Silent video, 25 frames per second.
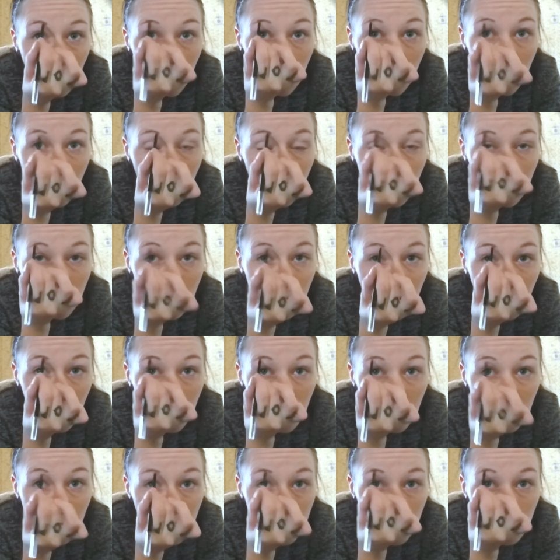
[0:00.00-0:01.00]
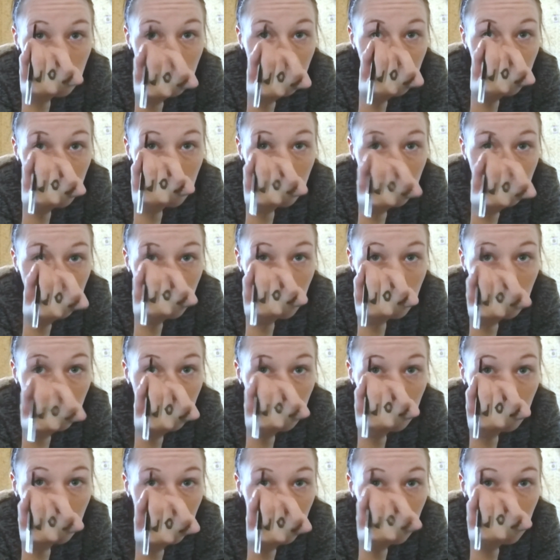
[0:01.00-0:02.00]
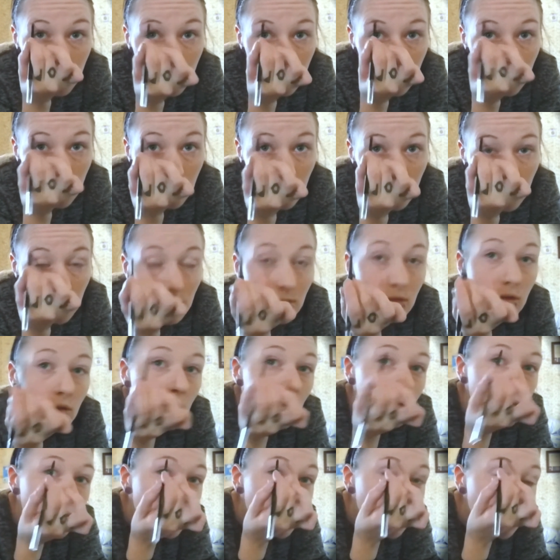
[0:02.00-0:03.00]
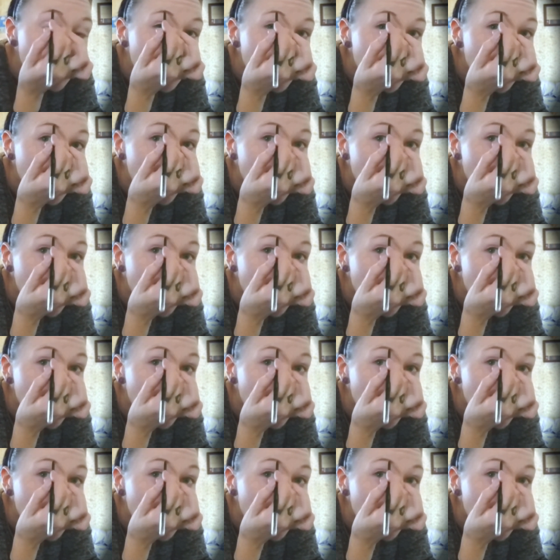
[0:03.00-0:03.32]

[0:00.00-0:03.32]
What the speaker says: You just kind of short strokes to